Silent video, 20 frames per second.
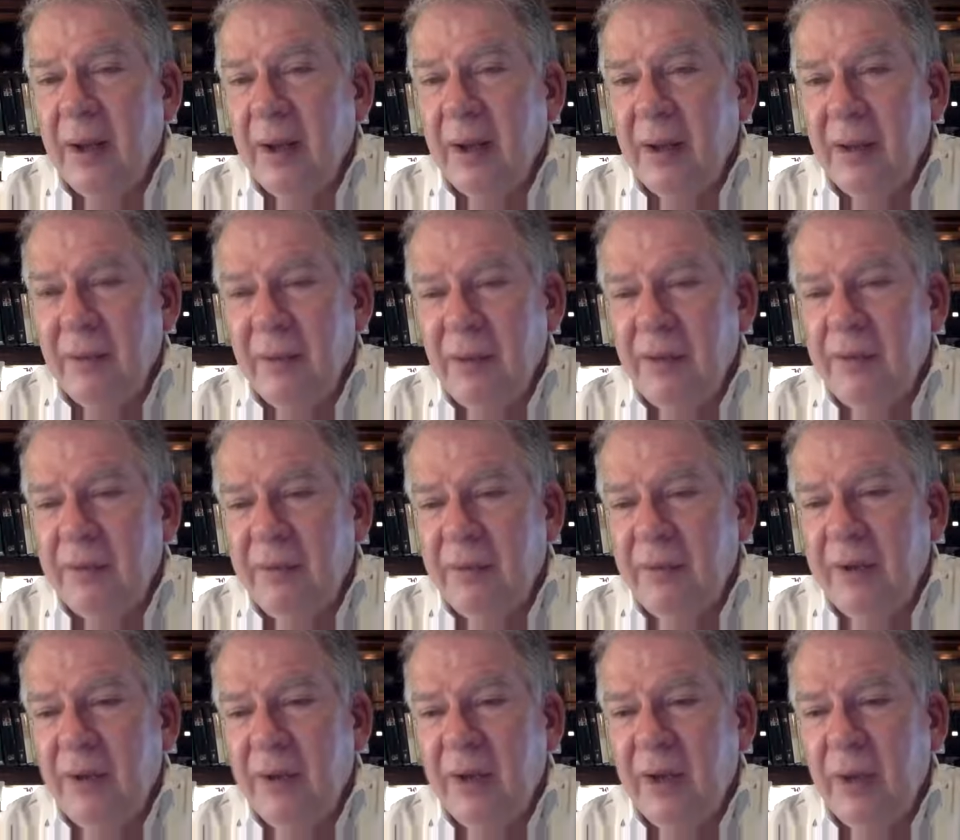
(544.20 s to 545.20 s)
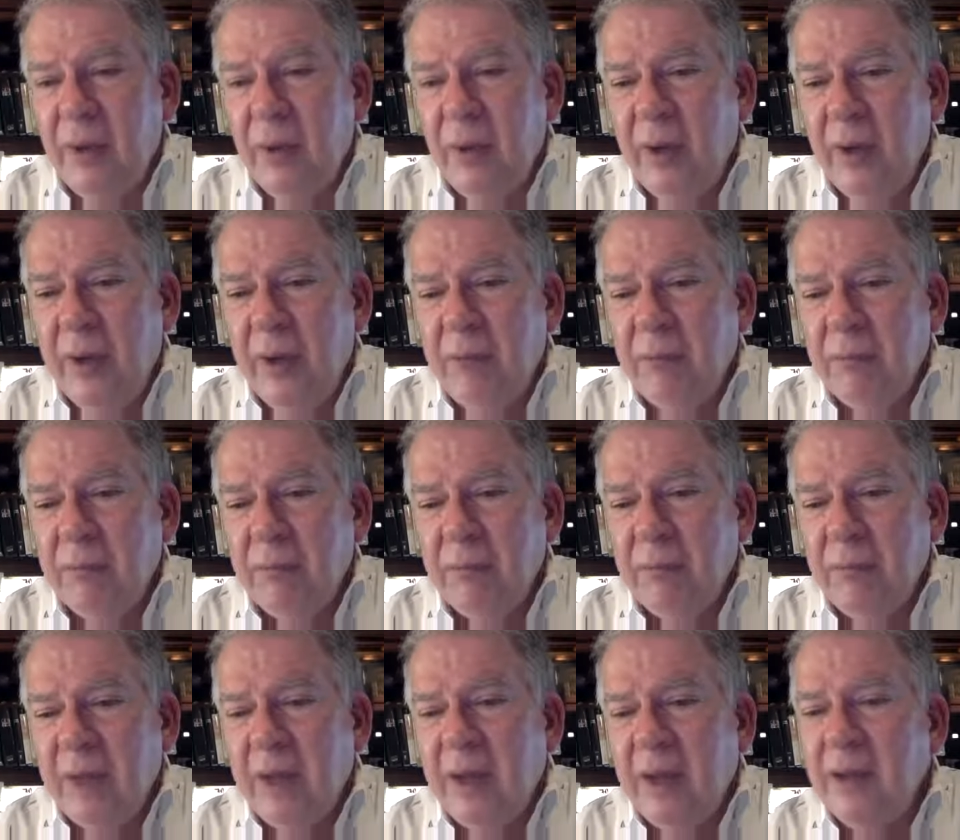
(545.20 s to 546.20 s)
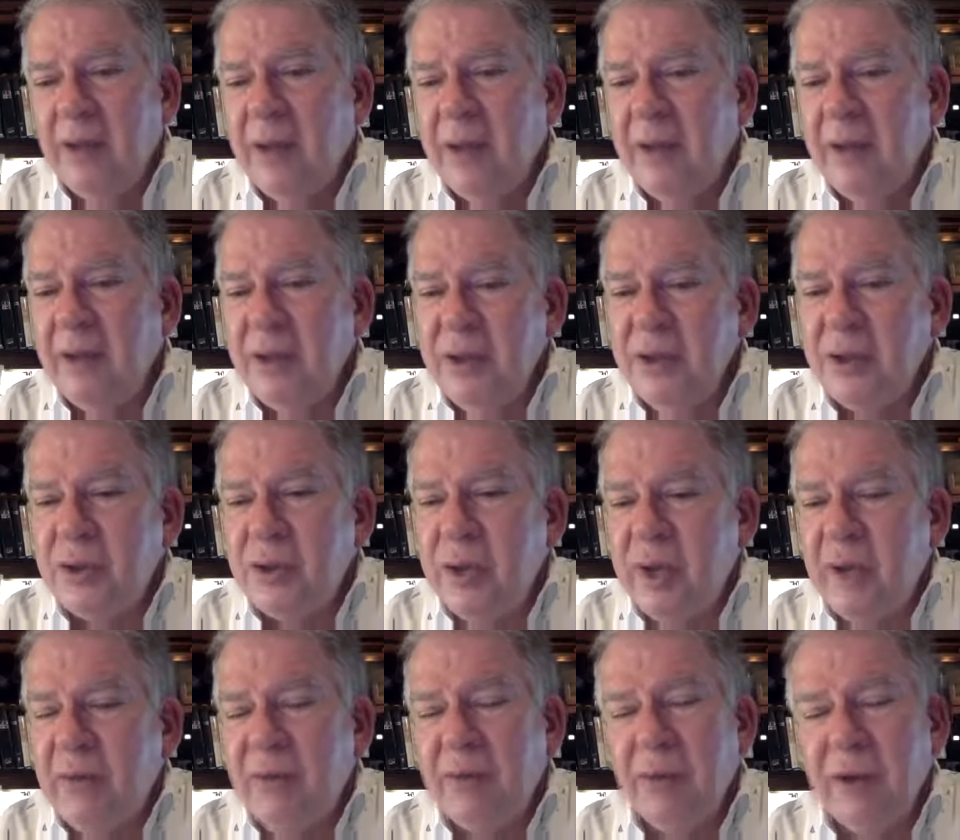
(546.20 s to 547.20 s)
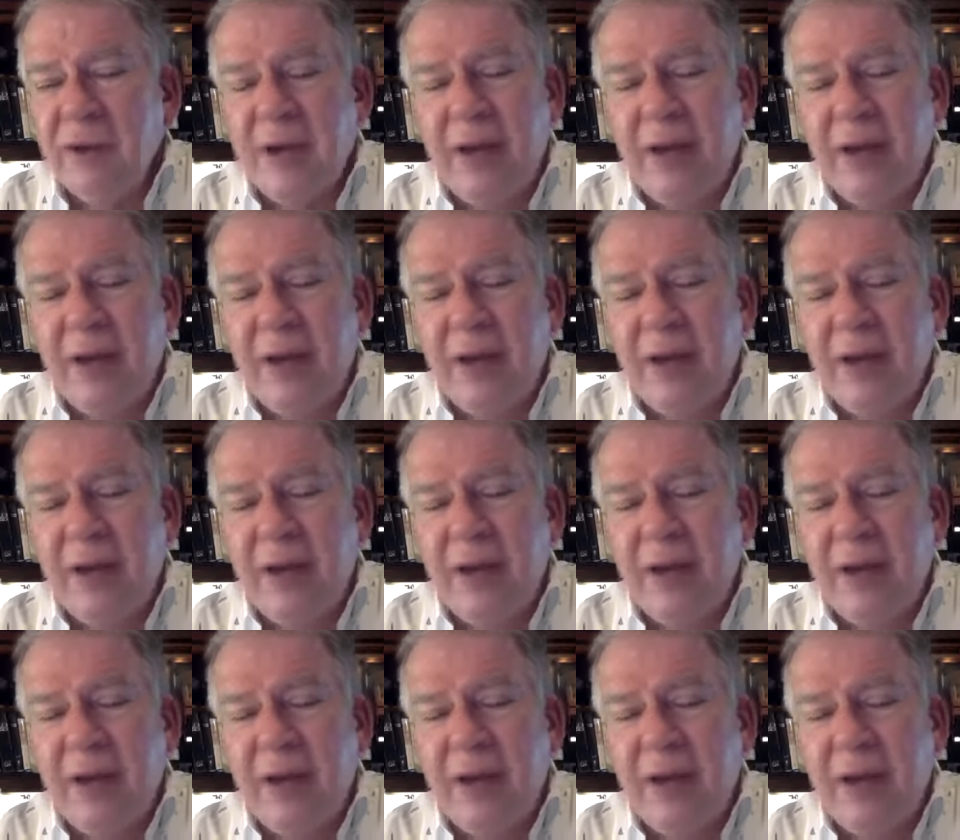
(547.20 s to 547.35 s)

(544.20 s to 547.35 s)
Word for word: Have you ever felt that way? Like these travelers,